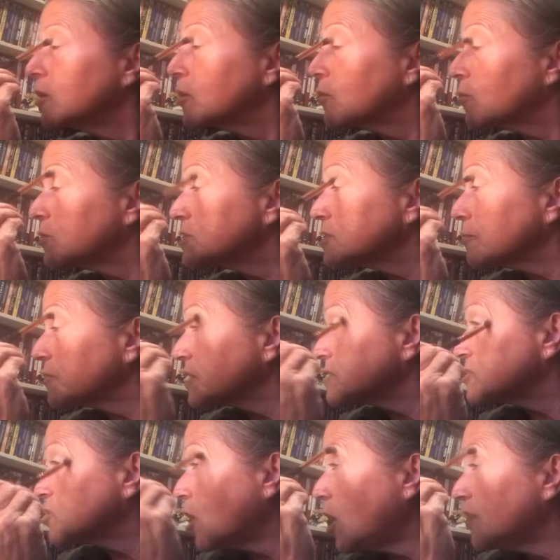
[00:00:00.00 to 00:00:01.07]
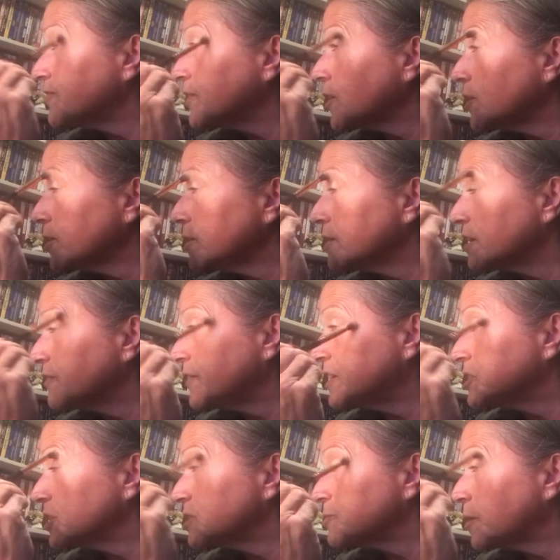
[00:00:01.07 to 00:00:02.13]
with something softer if I
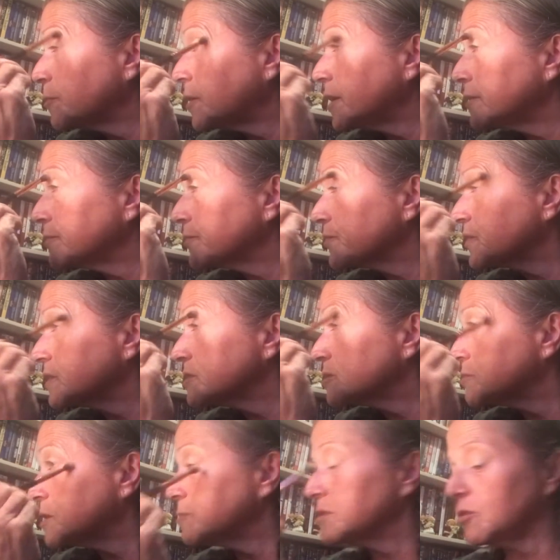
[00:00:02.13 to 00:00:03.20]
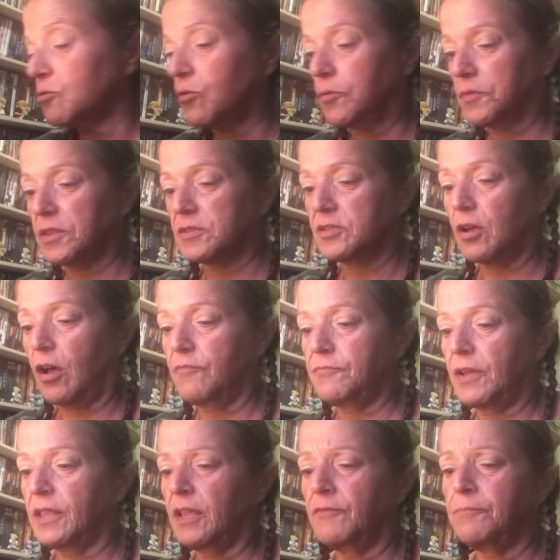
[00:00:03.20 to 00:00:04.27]
change my mind. Because sometimes I'll go in with a soft,
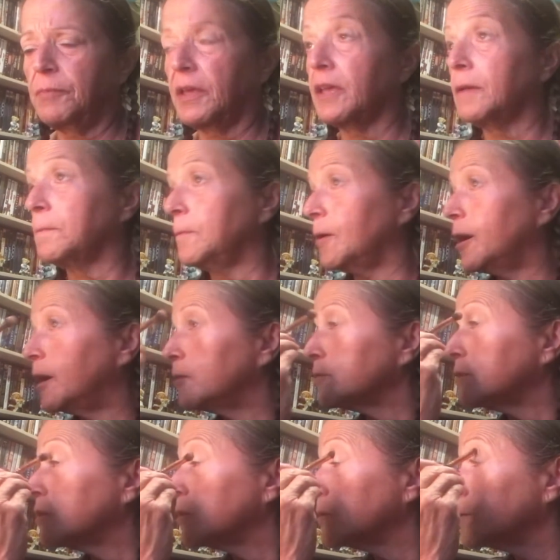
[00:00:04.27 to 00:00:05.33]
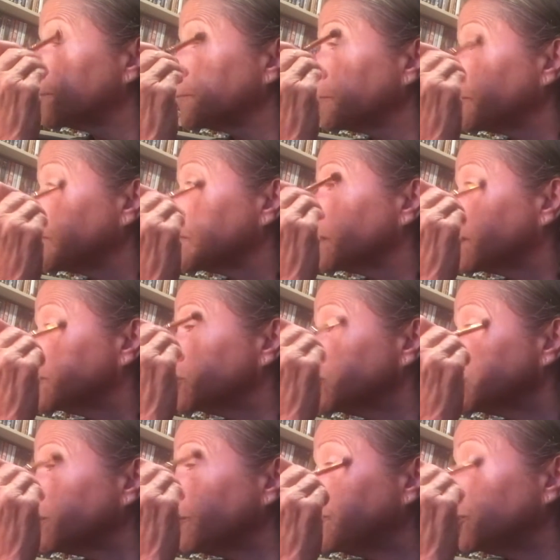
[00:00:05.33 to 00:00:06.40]
I love pink and brown. It's
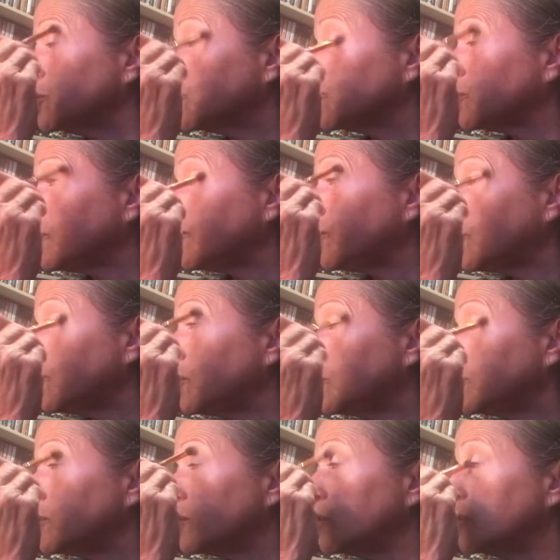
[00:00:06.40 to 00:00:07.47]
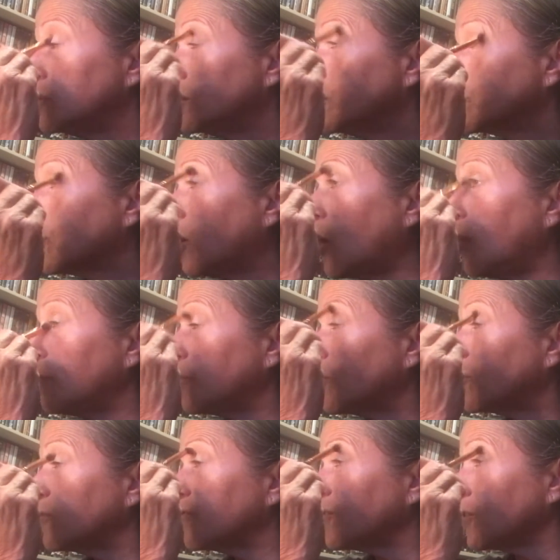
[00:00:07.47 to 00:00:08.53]
just a beautiful
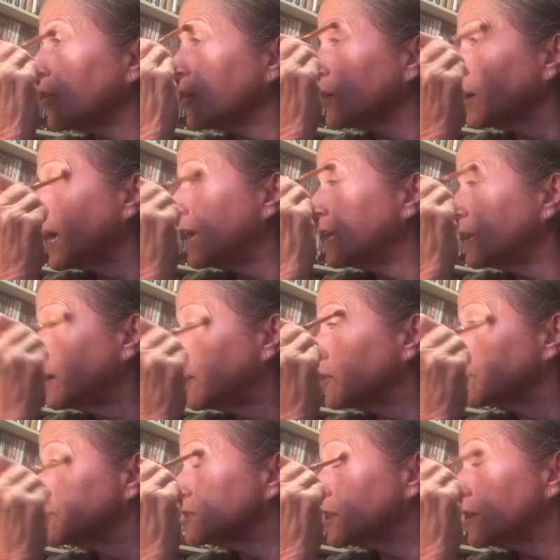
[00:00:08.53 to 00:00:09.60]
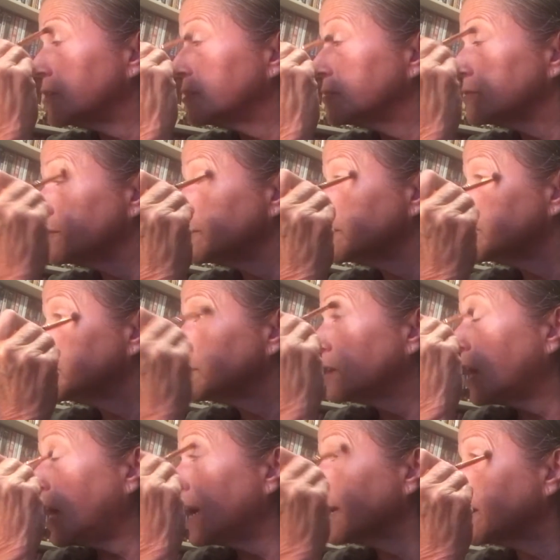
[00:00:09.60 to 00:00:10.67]
combo for any color skin.
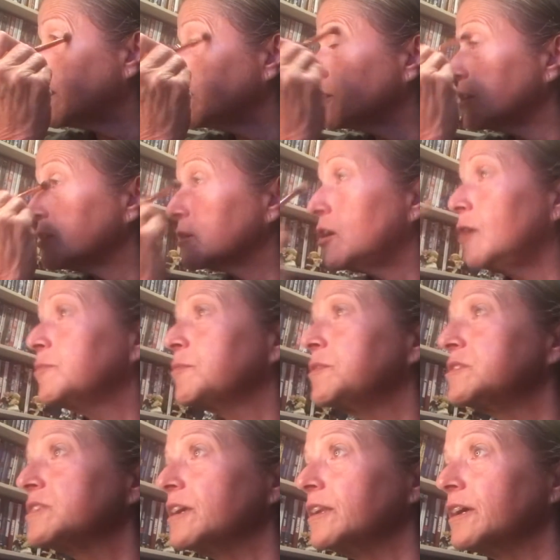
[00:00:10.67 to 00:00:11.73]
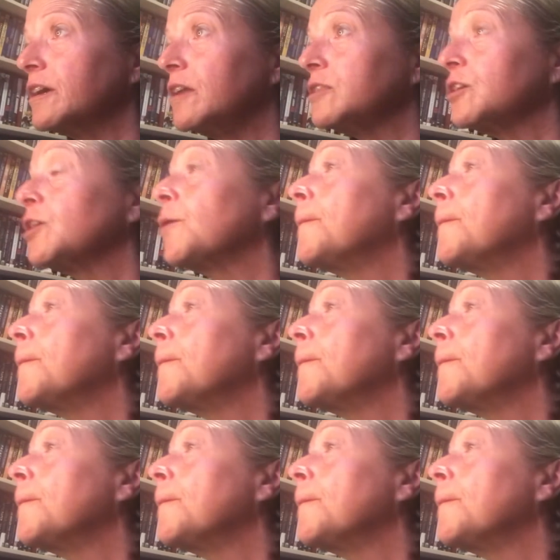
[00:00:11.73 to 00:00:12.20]
Eye color complements any color.